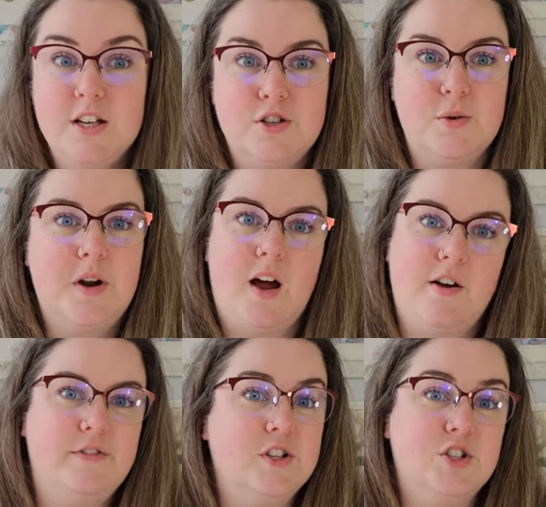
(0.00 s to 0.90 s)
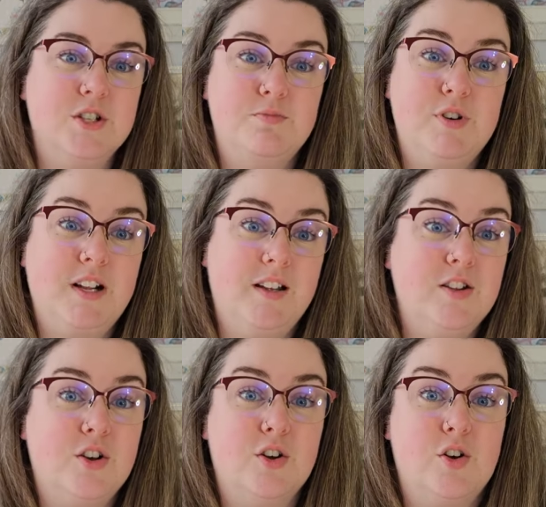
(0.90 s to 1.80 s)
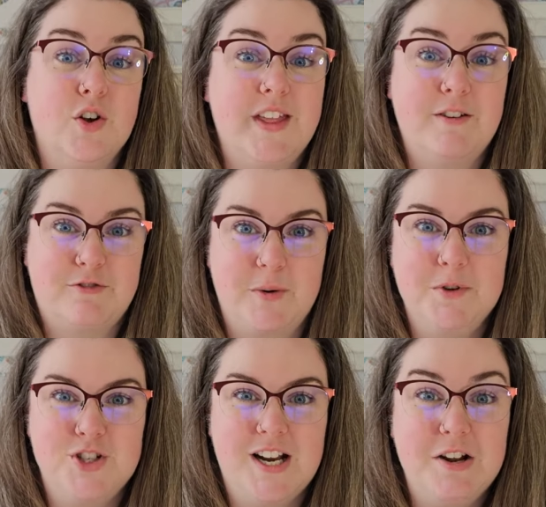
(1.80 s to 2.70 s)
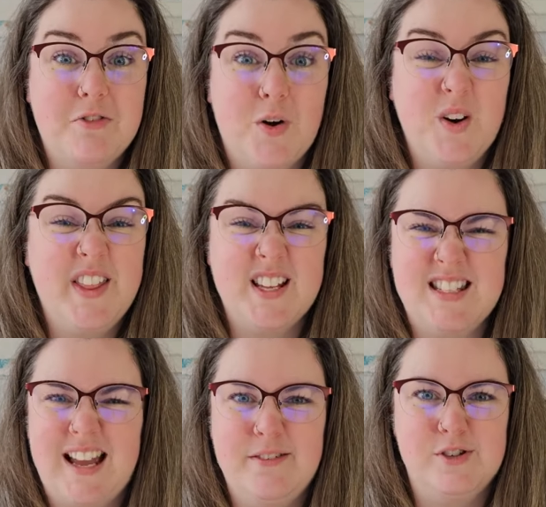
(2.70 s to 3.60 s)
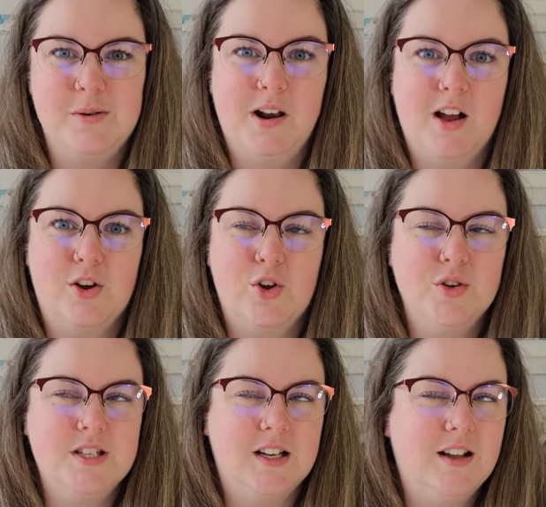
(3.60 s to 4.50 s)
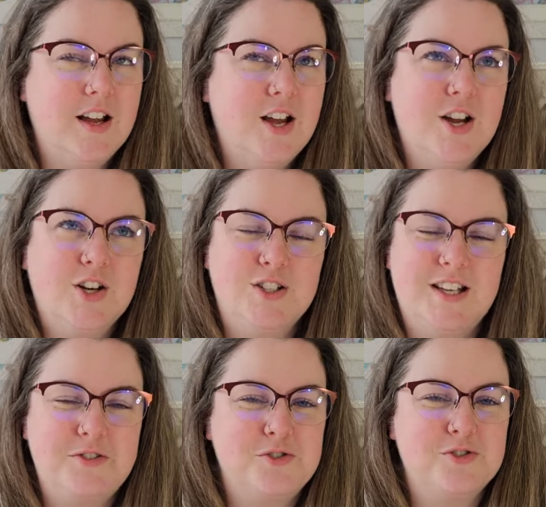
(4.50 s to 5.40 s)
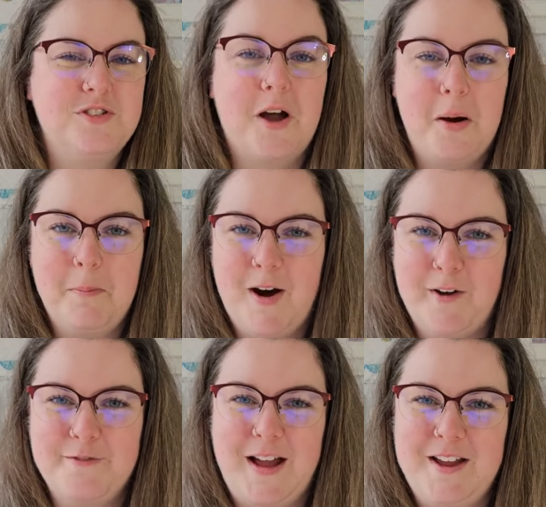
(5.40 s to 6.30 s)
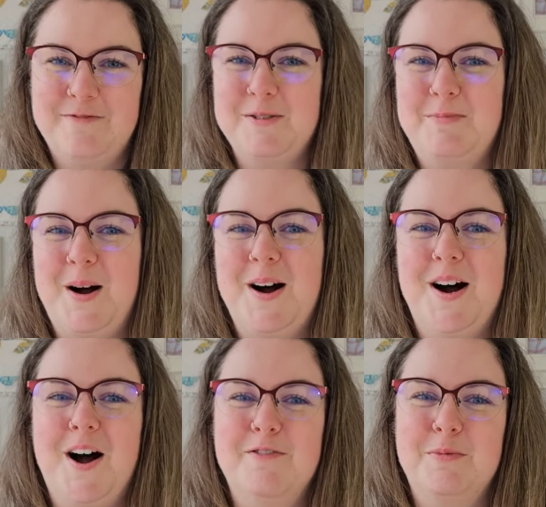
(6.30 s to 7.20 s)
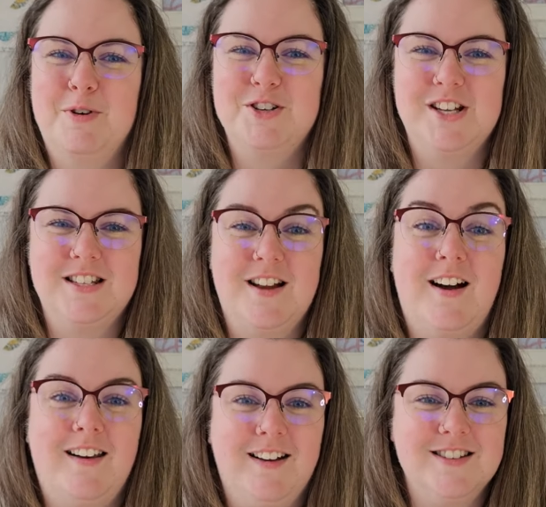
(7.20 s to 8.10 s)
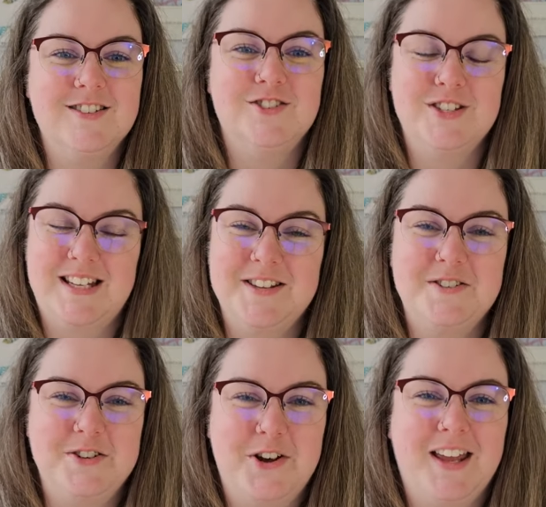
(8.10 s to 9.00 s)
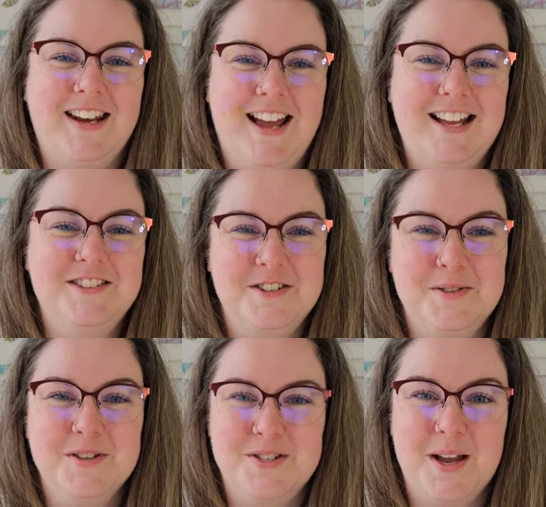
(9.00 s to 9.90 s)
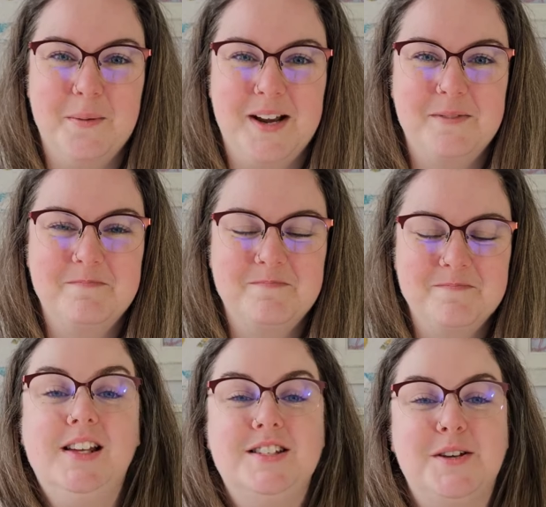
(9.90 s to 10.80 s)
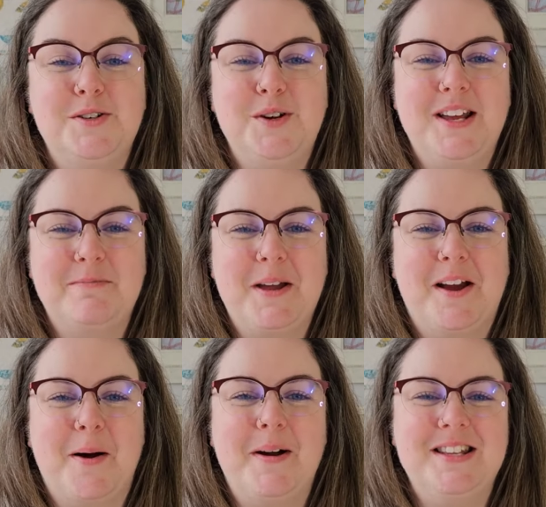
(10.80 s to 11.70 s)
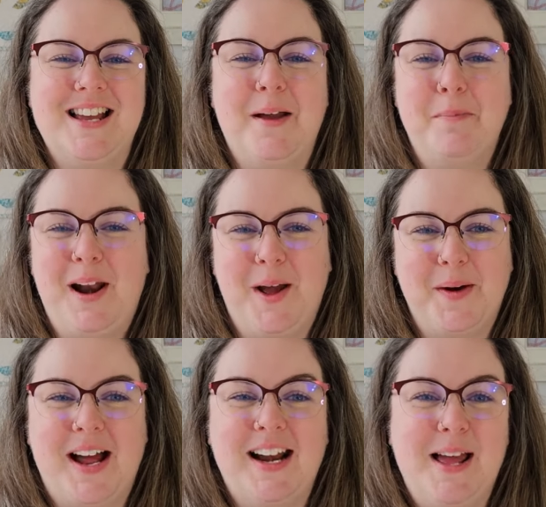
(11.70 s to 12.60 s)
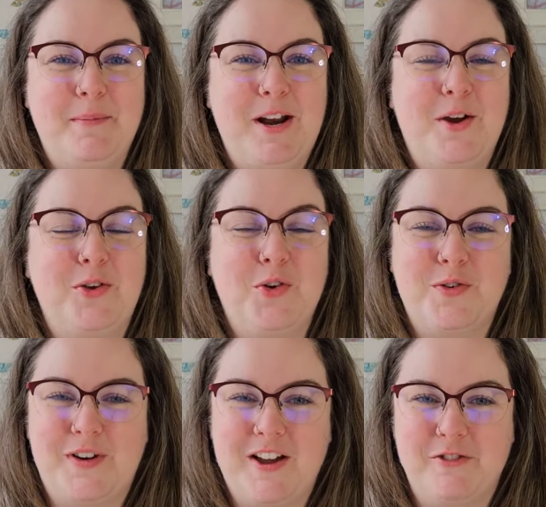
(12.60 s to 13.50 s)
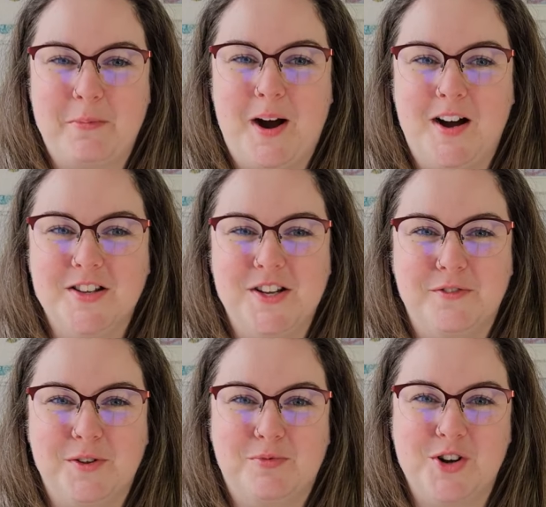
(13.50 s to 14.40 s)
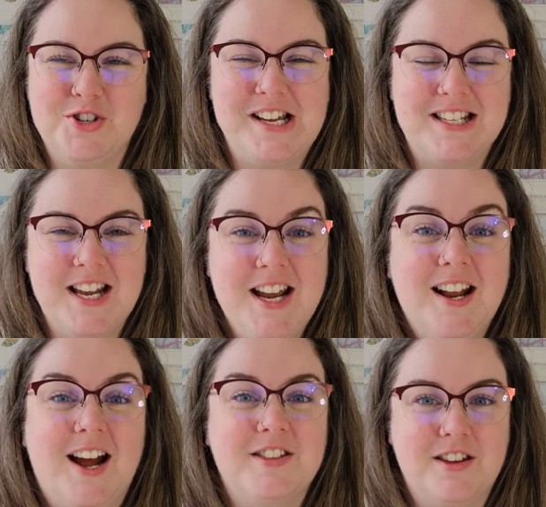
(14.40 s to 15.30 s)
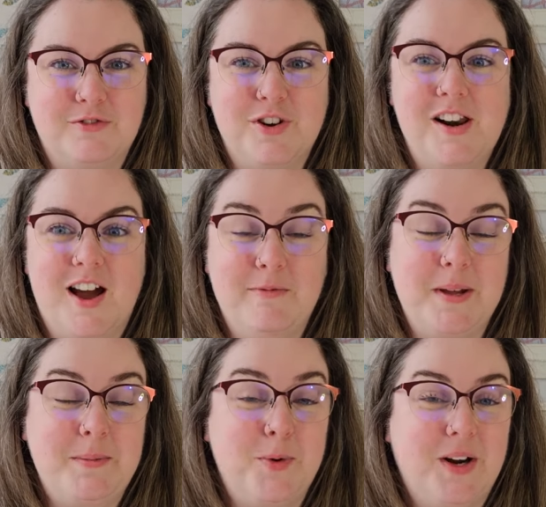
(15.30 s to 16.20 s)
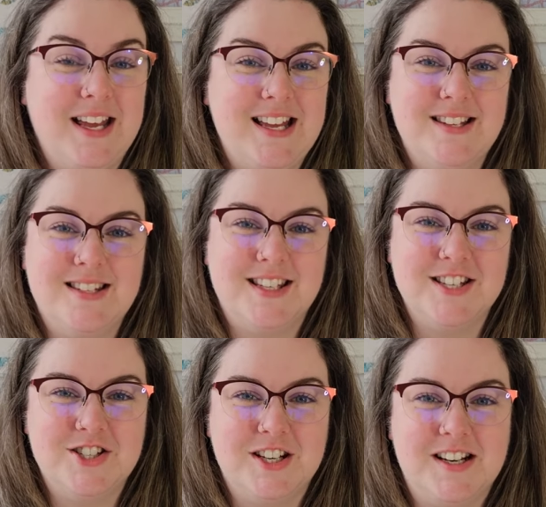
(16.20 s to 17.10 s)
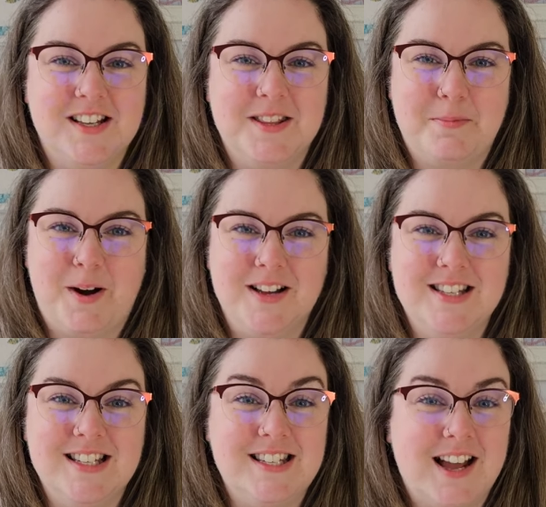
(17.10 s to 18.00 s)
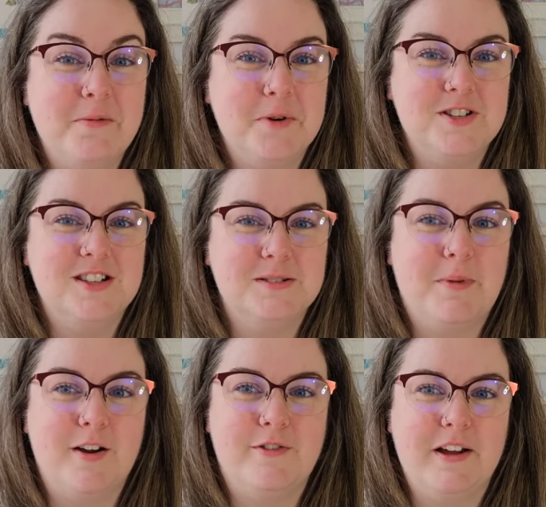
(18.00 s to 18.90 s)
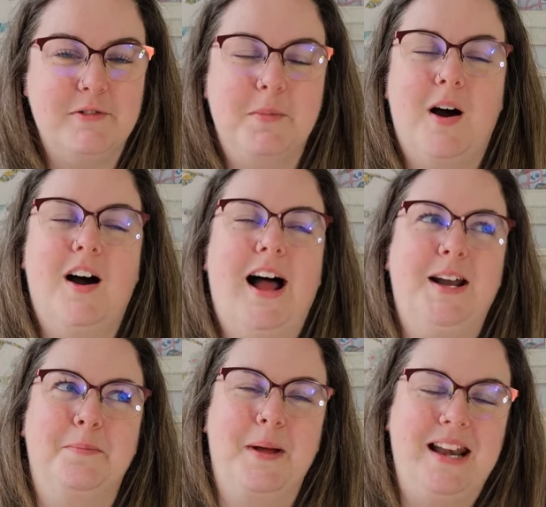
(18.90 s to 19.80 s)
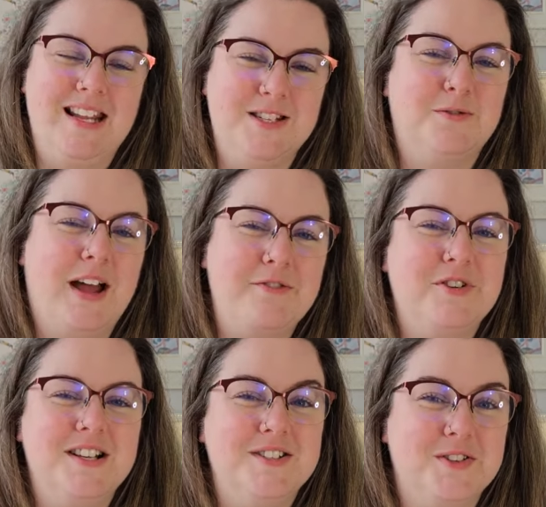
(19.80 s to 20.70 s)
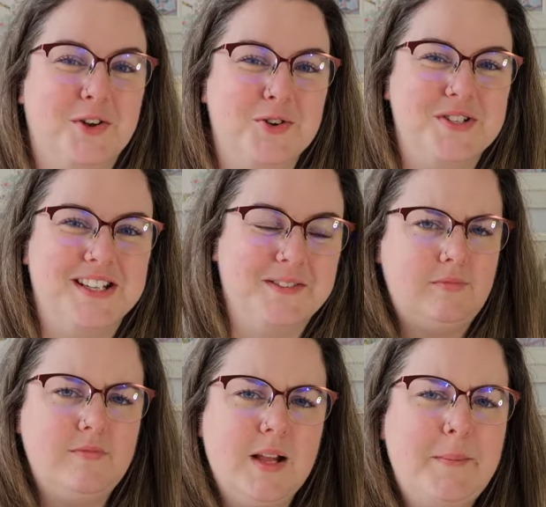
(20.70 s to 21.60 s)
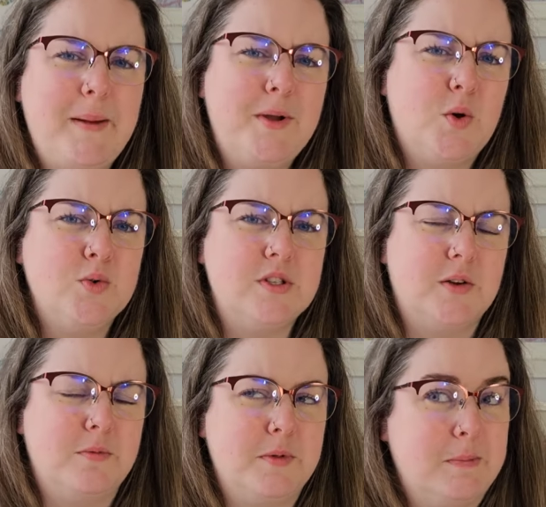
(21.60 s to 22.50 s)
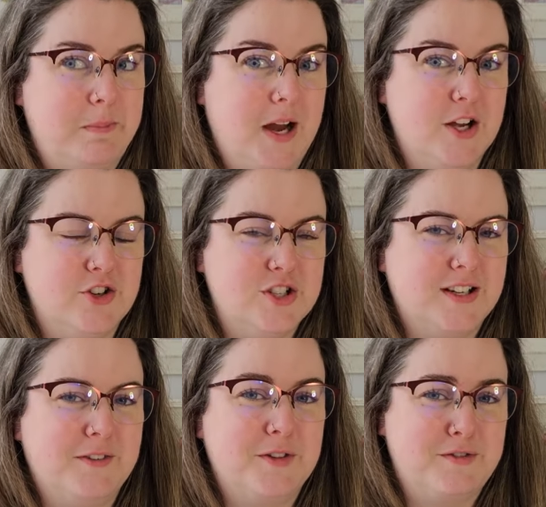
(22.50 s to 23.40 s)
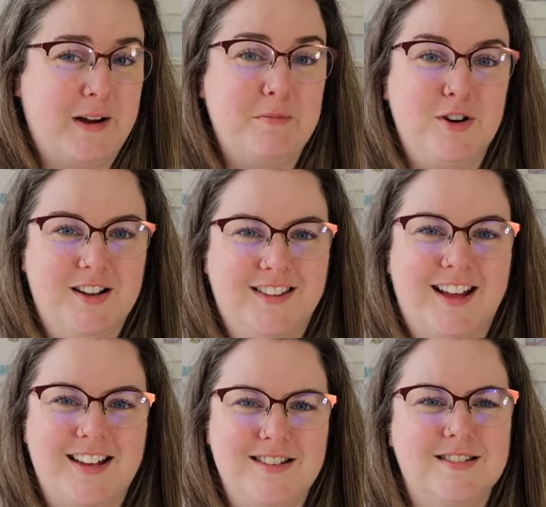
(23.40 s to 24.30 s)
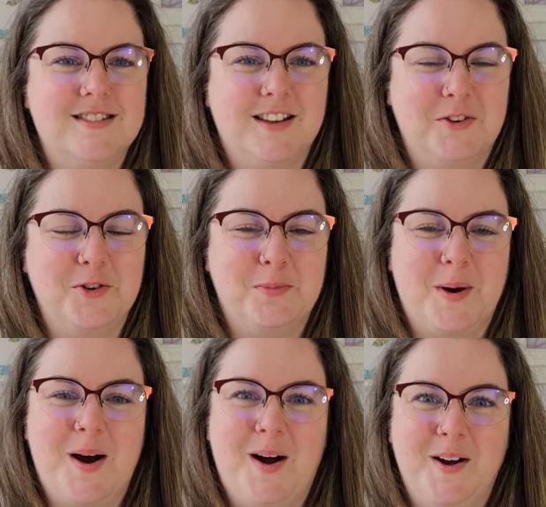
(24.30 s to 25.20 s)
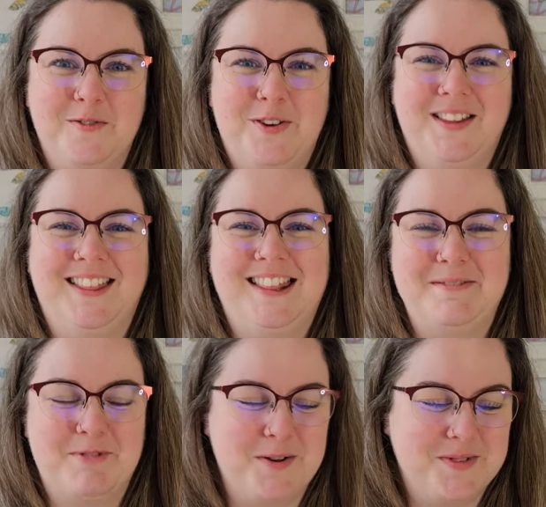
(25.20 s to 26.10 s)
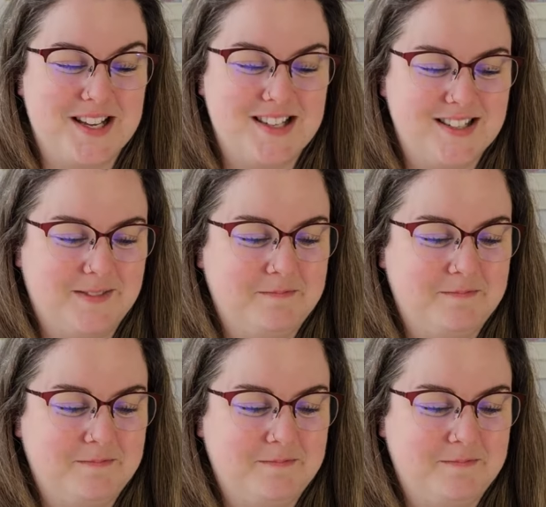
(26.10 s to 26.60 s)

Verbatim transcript: Two and a half inches, brilliant. You could cut that from a jelly roll, and that saves you a lot of cutting, because that's just not my favourite part of a project. I like to just get stuck in and do the sewing. So do leave me a comment down below and let me know your favourite part of the project. I think for a lot of people it is stitching the binding down, which is my favourite part, and my least favourite is the cutting. Maybe also the purchasing of the fabric, that is a good part of the process.